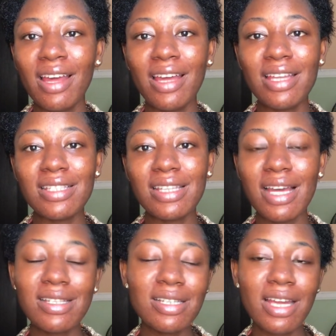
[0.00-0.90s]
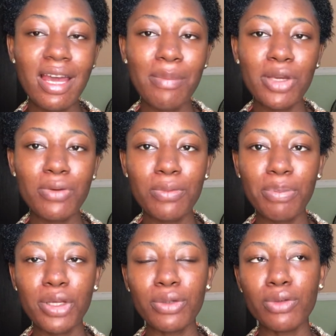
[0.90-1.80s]
it's getting a chemical
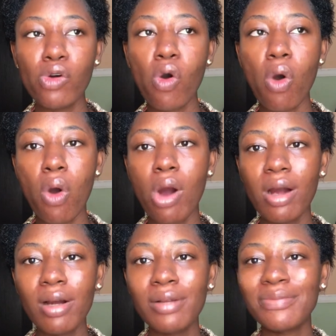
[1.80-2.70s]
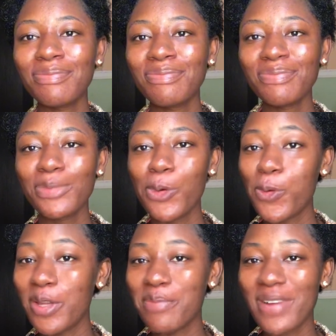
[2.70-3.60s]
pill or
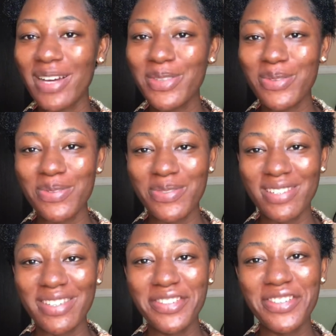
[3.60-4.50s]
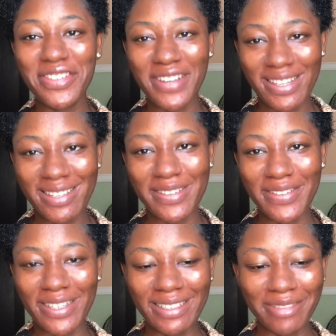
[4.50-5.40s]
going back to using
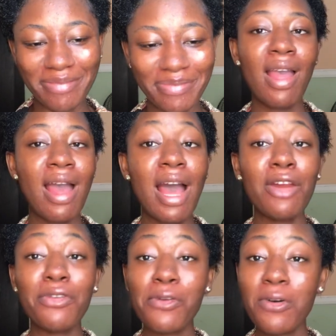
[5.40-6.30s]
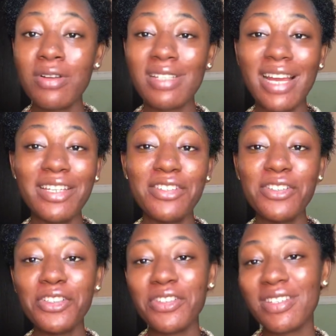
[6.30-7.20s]
tretinoin. And of course, I did
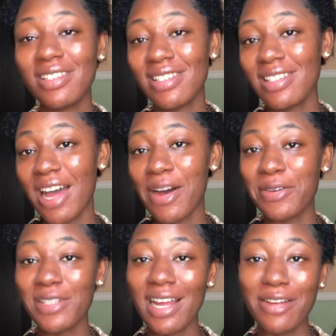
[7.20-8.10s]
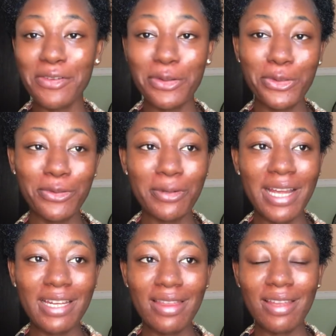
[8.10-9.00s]
not just sit out and not do
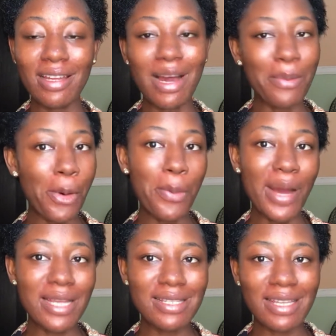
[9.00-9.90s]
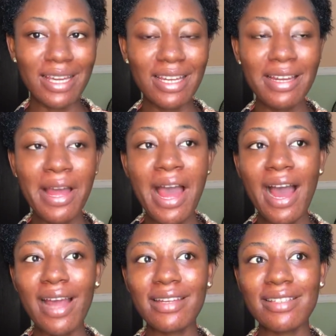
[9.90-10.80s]
anything about my skin.
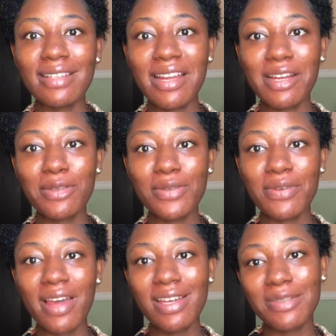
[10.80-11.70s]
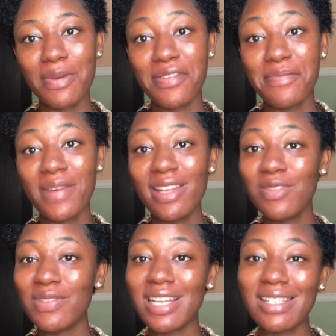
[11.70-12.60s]
I decided to
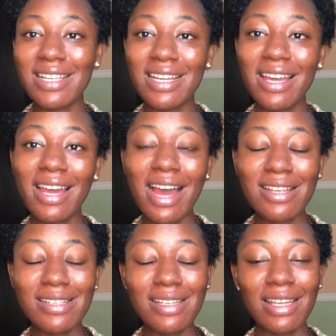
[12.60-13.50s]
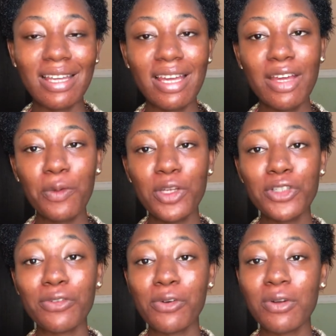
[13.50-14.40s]
experiment with azelaic acid again,
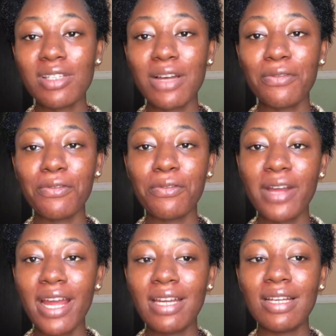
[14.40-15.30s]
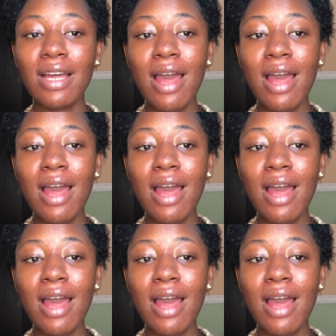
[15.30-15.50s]
which of course I've read